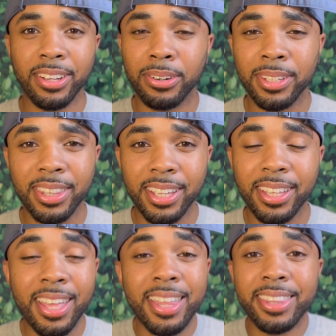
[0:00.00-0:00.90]
the only
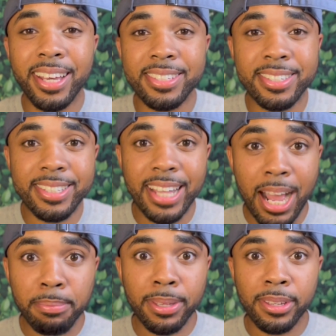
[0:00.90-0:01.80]
thing that's
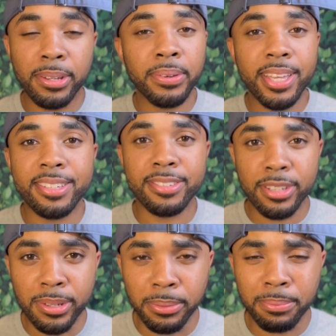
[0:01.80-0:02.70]
stopping you is
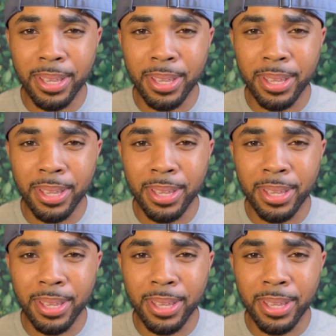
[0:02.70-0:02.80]
you